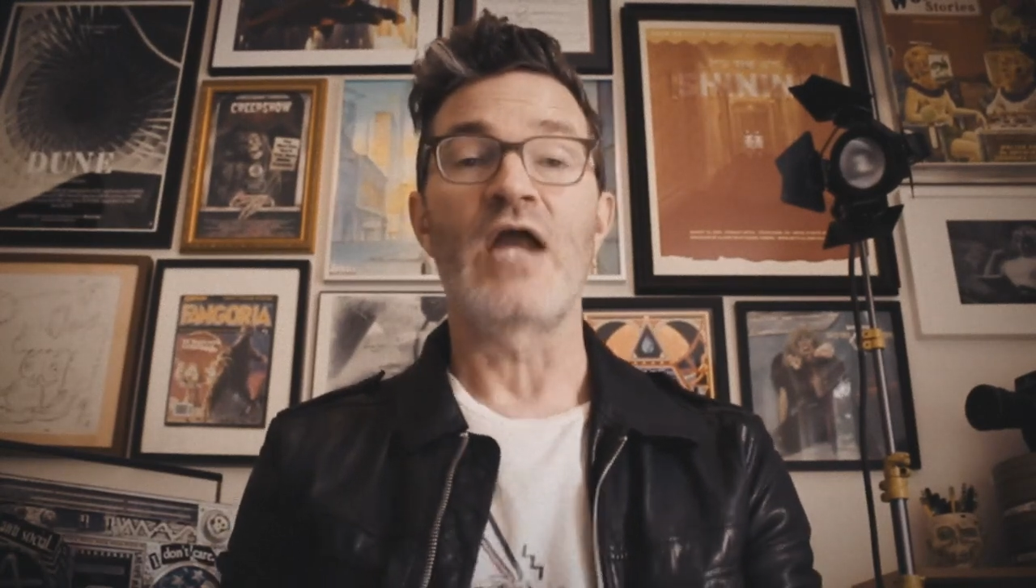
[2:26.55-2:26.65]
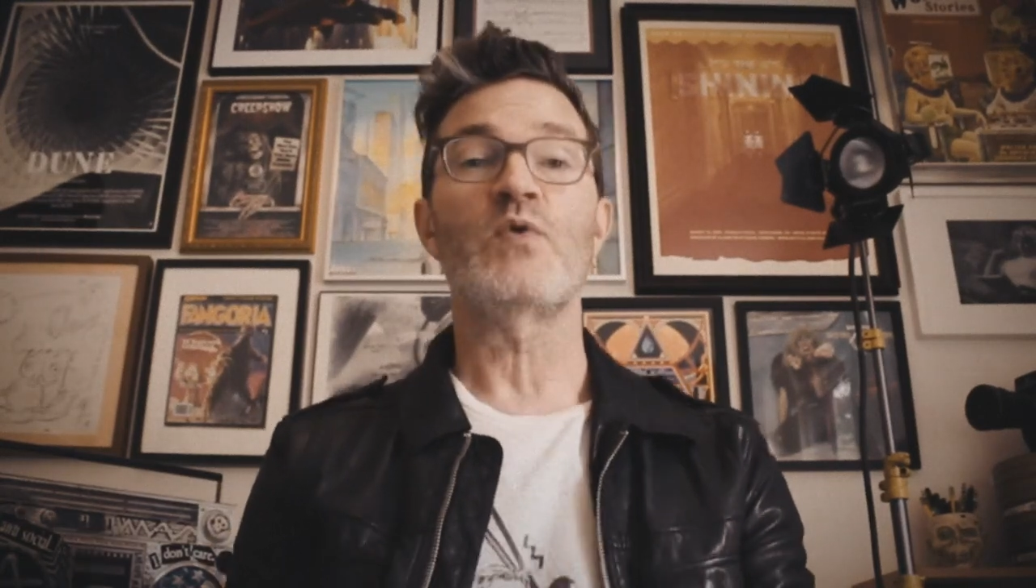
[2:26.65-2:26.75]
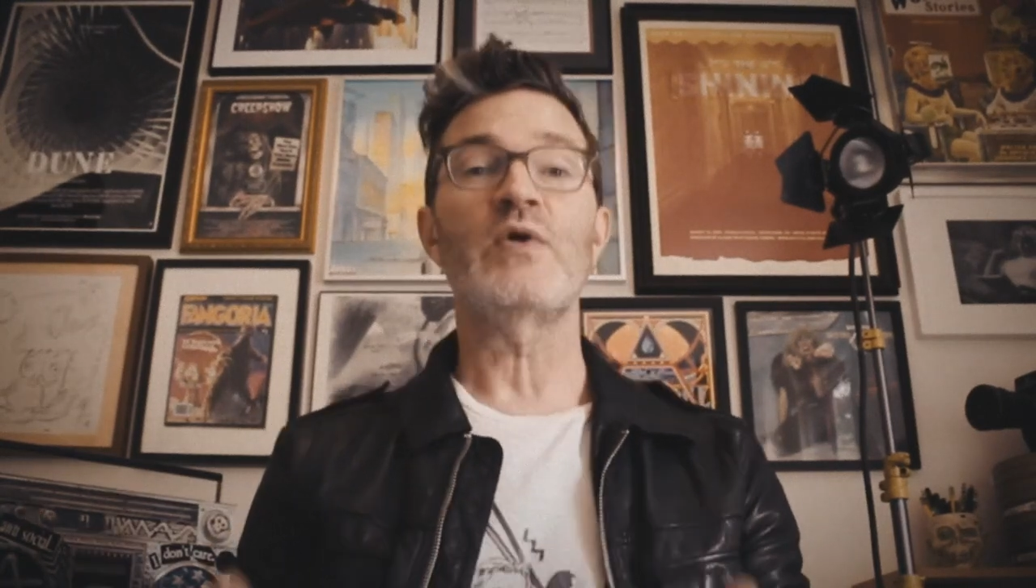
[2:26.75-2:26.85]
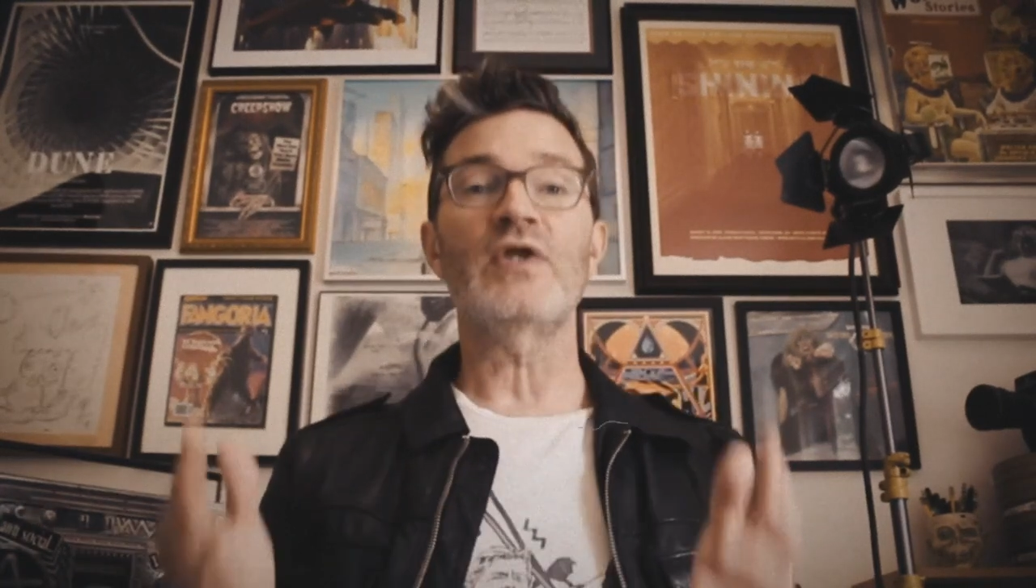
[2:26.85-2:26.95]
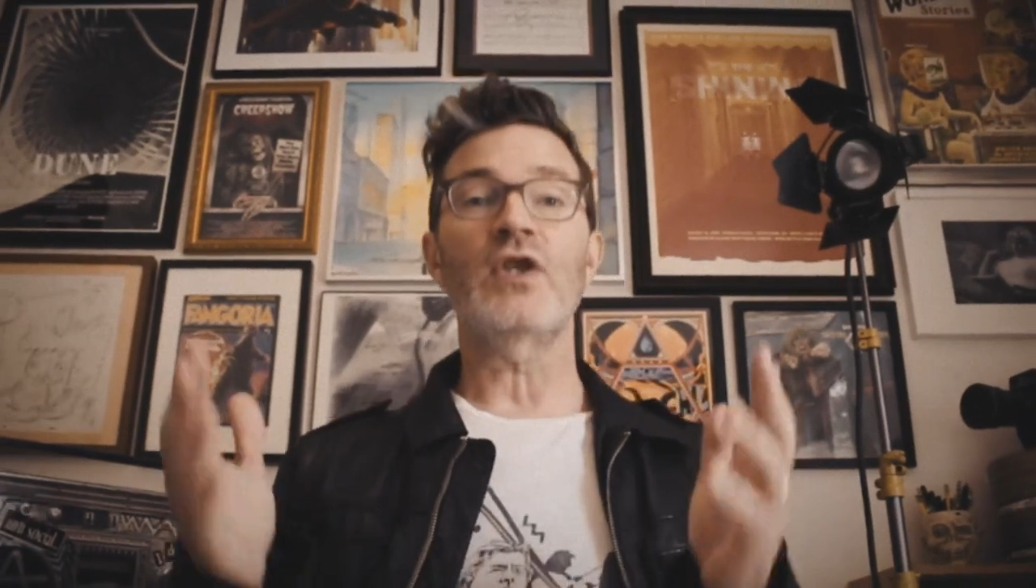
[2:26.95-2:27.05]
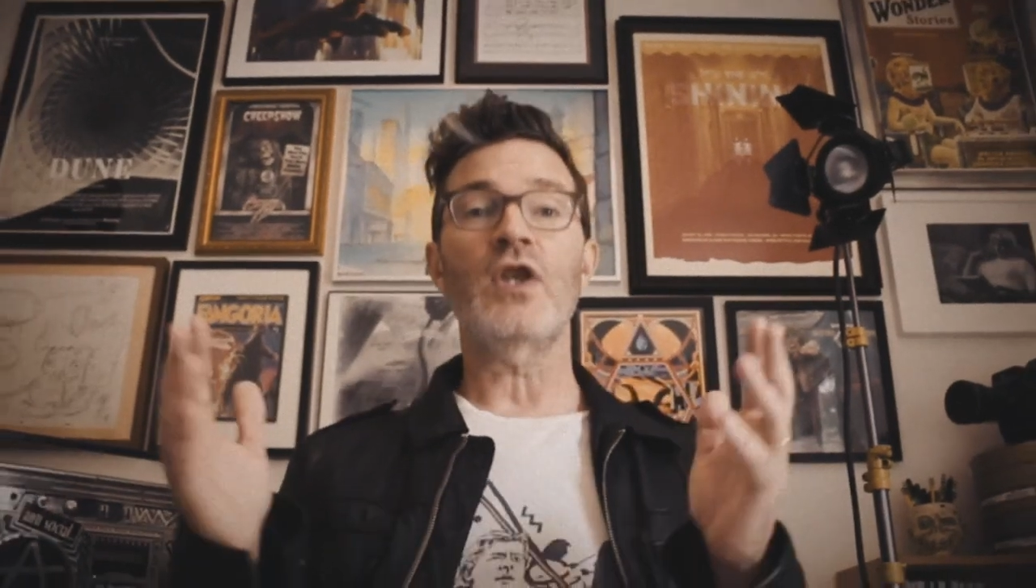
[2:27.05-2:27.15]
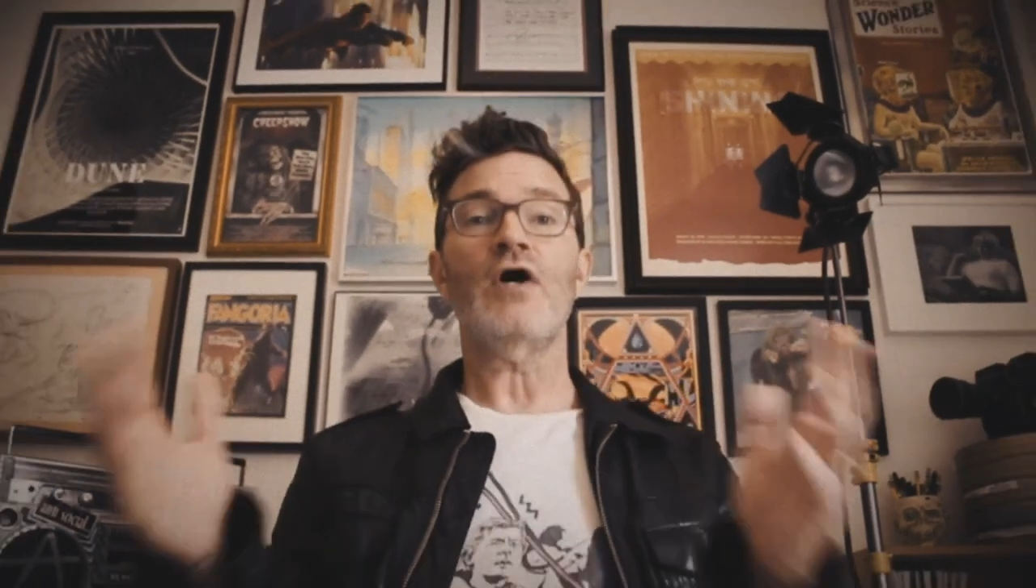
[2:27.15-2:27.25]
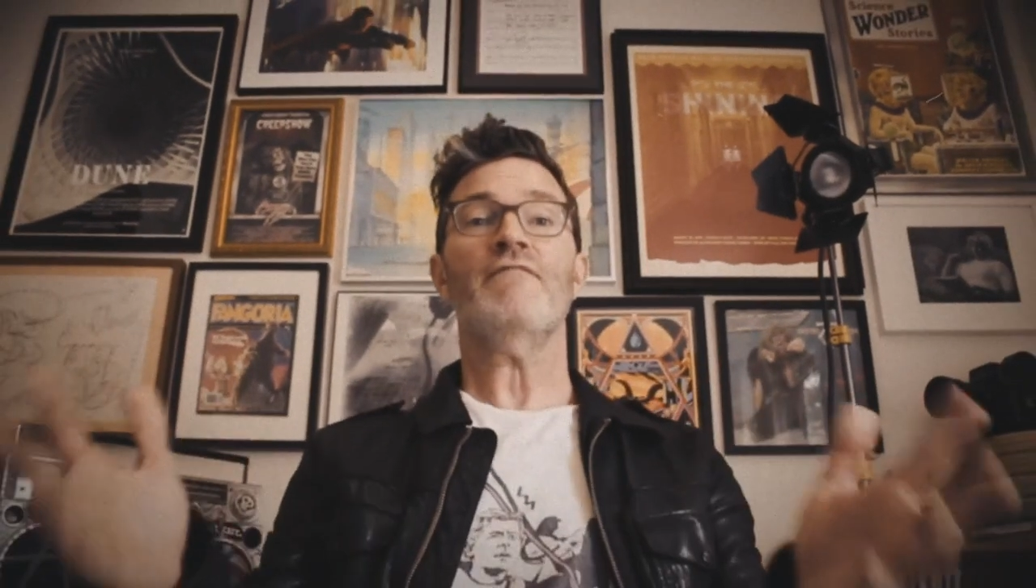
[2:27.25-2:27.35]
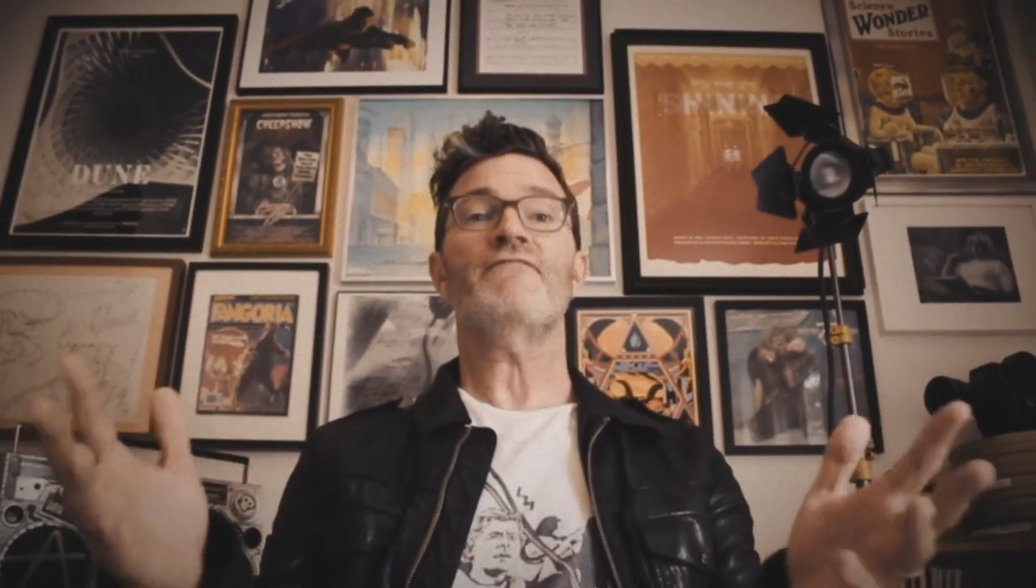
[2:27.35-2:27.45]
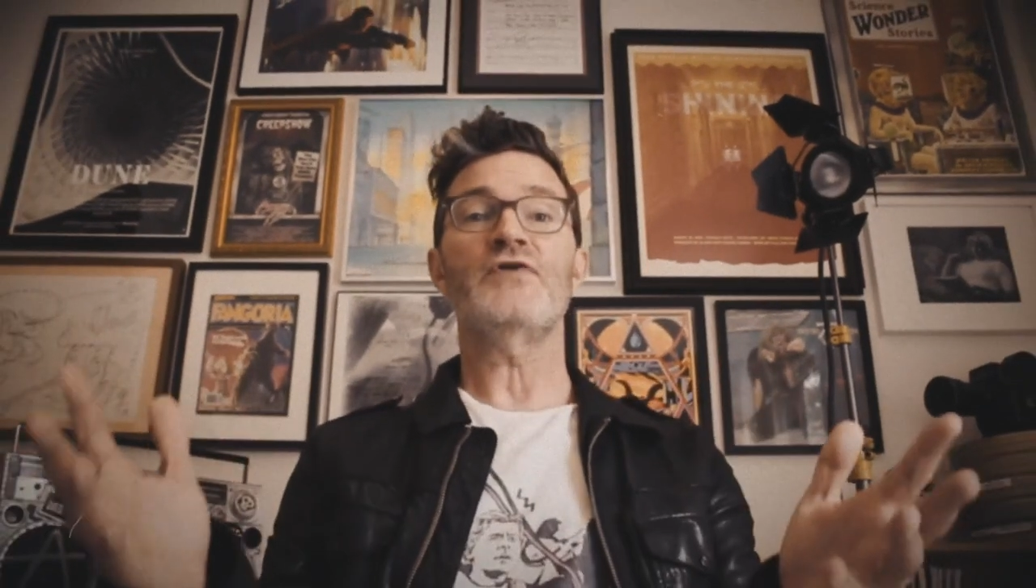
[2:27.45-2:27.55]
And we would
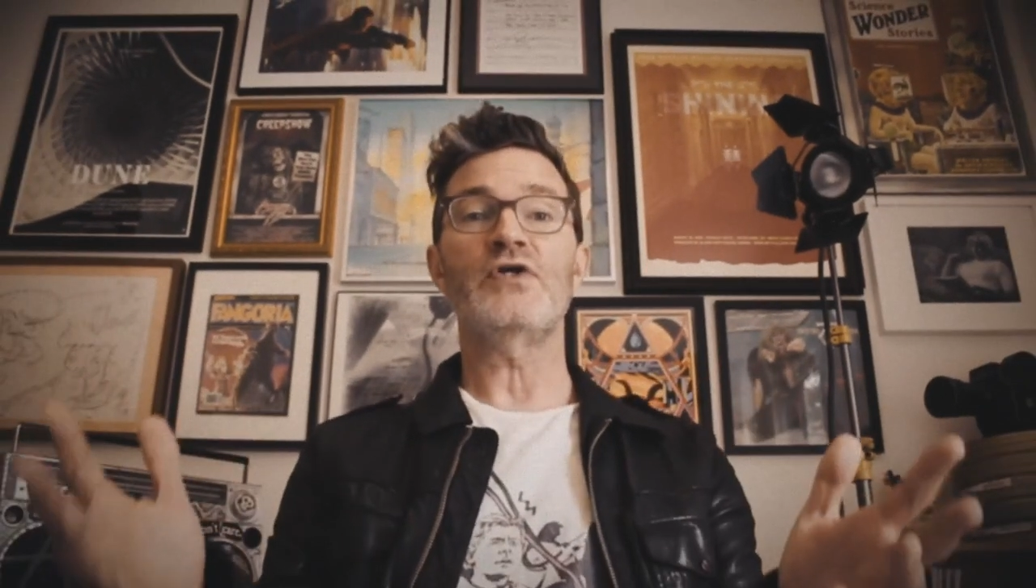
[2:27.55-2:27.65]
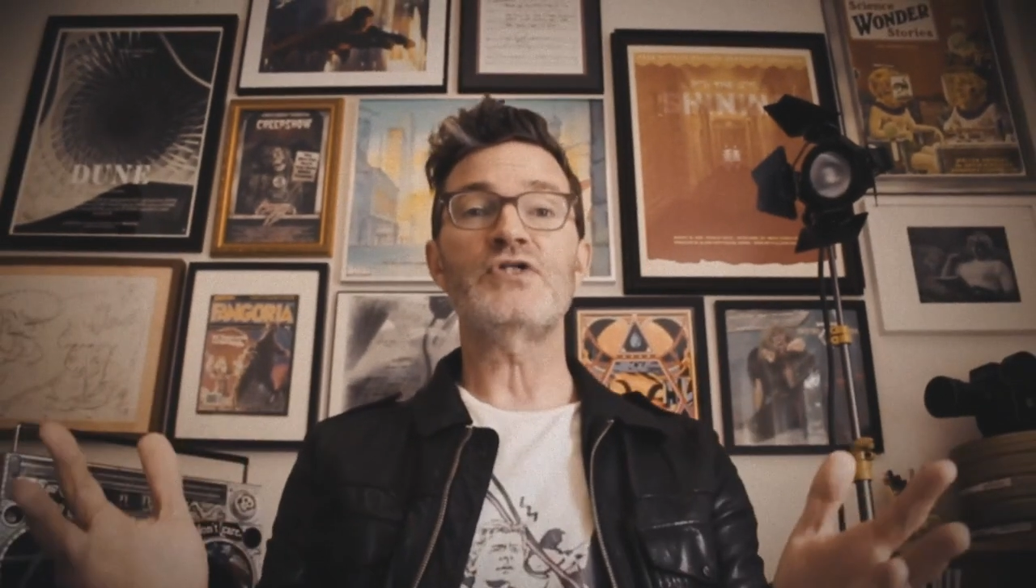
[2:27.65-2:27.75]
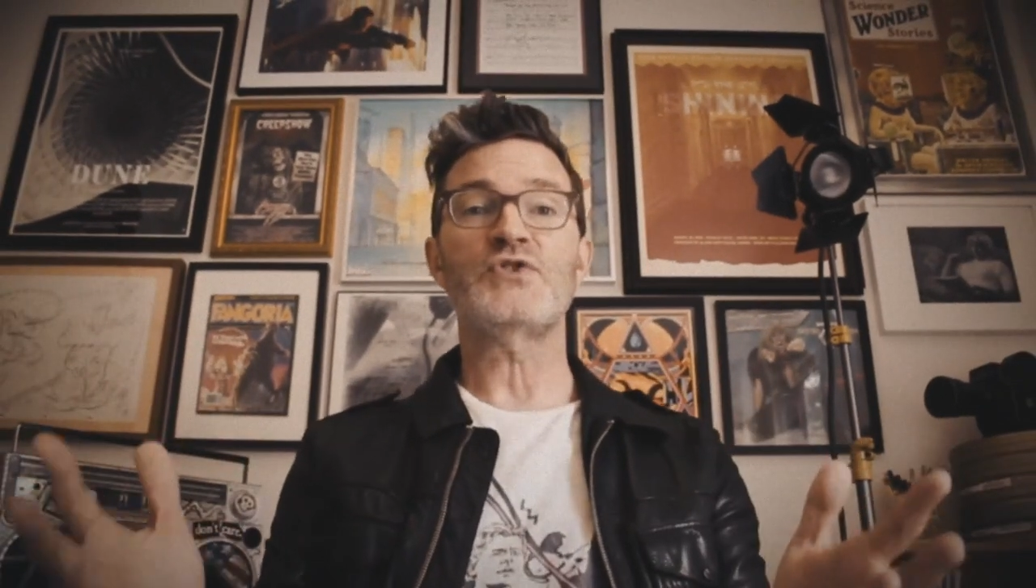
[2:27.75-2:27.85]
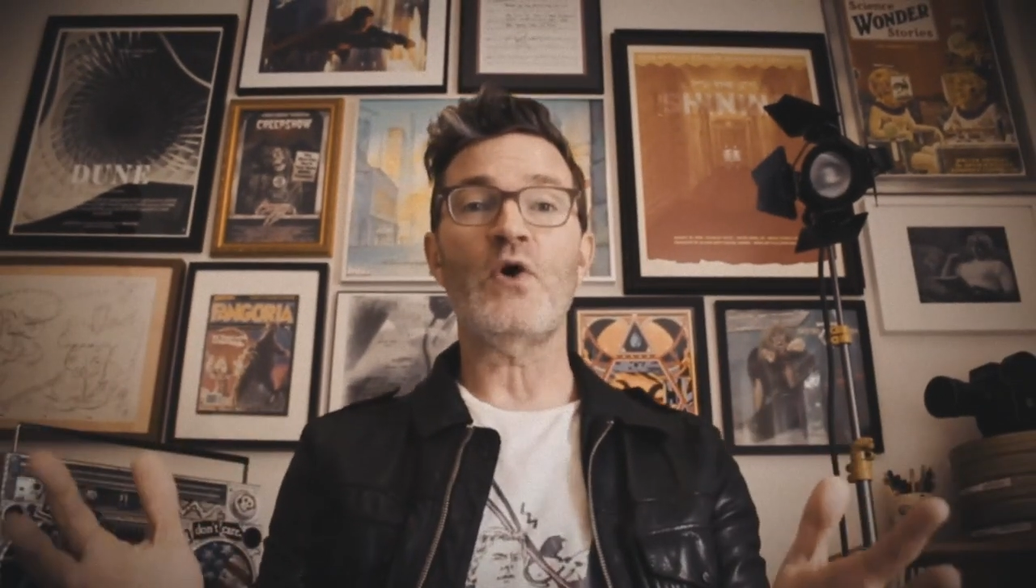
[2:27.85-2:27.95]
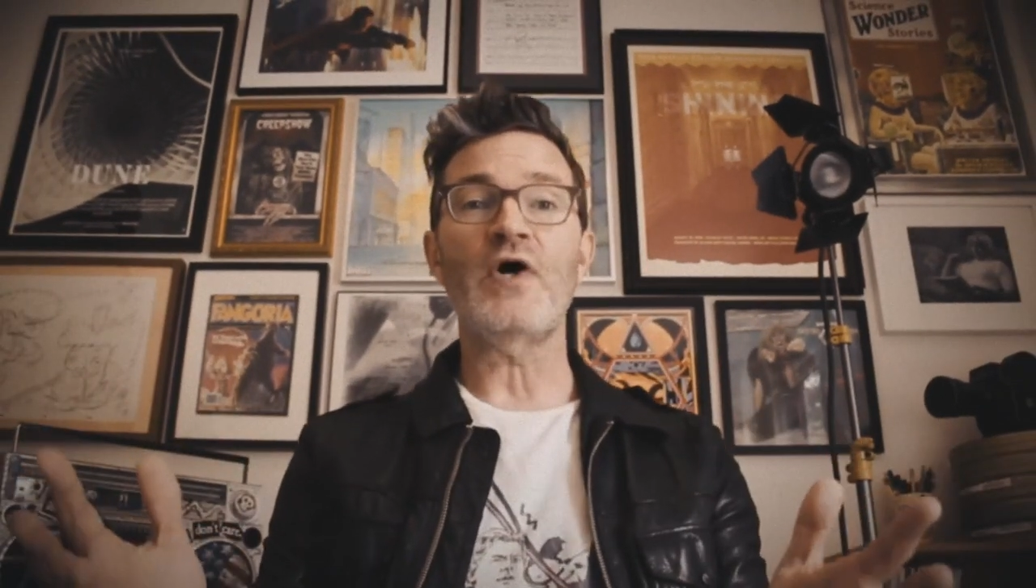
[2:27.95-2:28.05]
love for you to